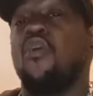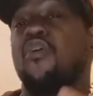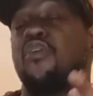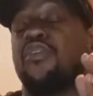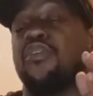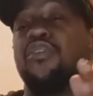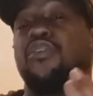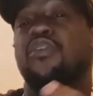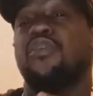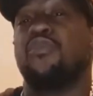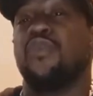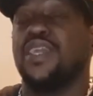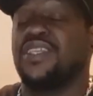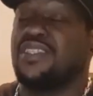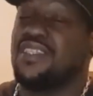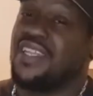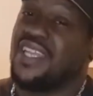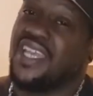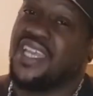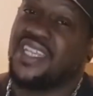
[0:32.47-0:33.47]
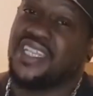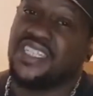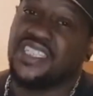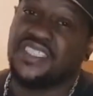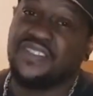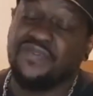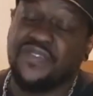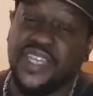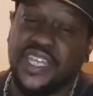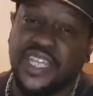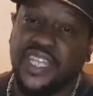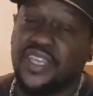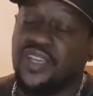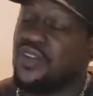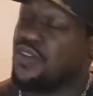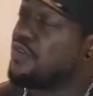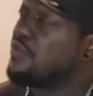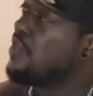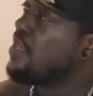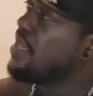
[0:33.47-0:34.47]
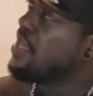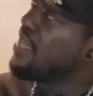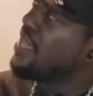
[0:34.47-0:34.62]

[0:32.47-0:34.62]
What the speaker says: or you can wait to the end of this video